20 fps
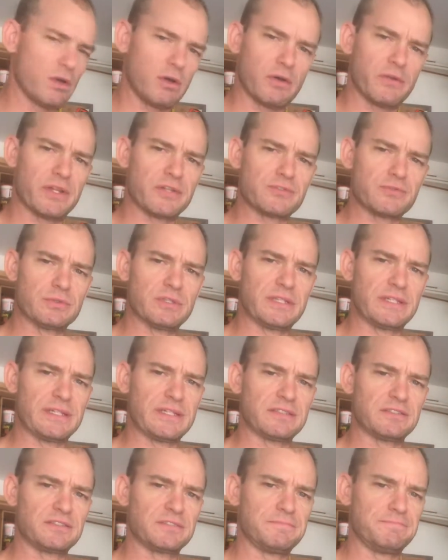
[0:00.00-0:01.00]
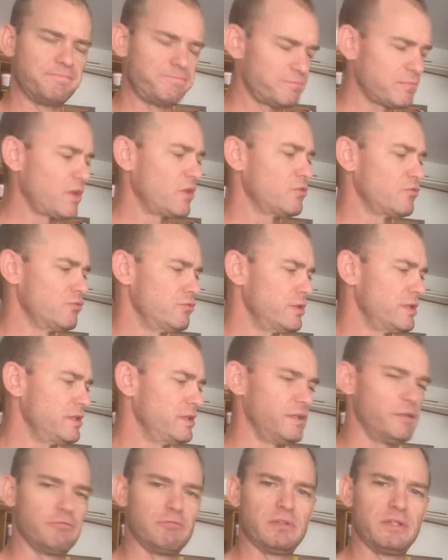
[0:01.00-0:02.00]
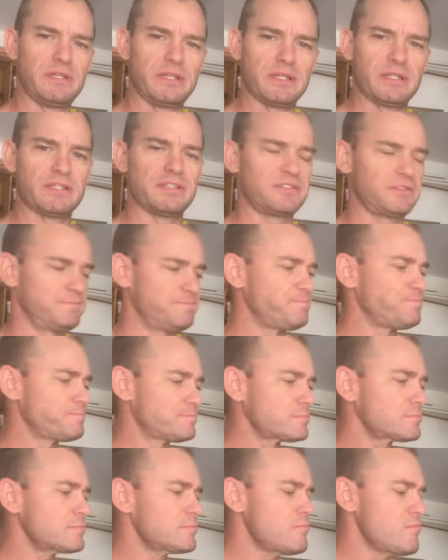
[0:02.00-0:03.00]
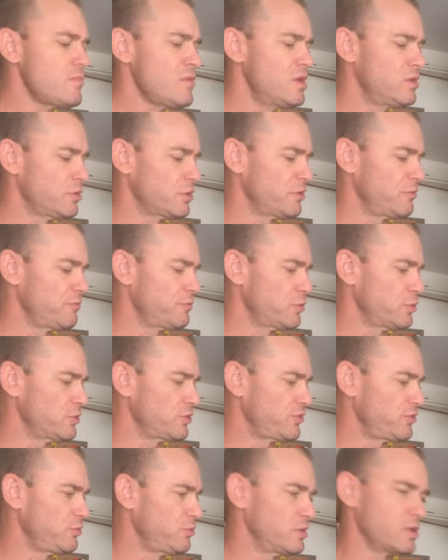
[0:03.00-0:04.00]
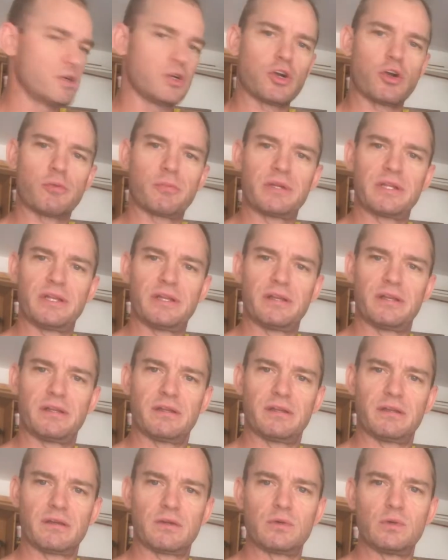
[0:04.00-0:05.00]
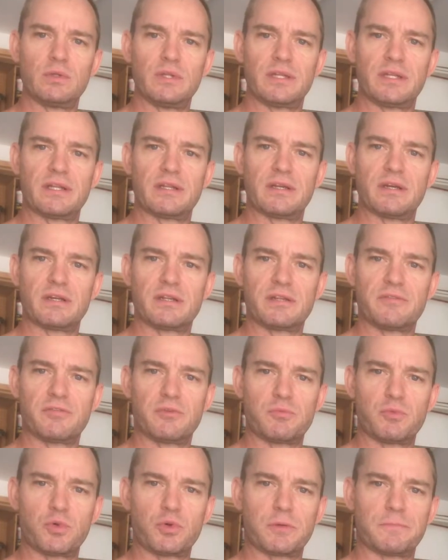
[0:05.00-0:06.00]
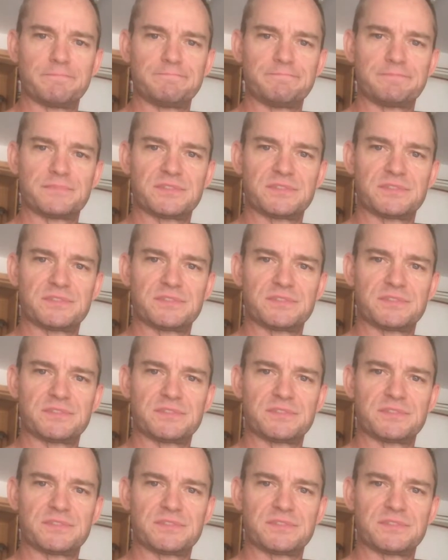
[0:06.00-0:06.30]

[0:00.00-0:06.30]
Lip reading: Oh, that's really nice. Really, really nice. Looking forward to carbonating it and cooling it down even more.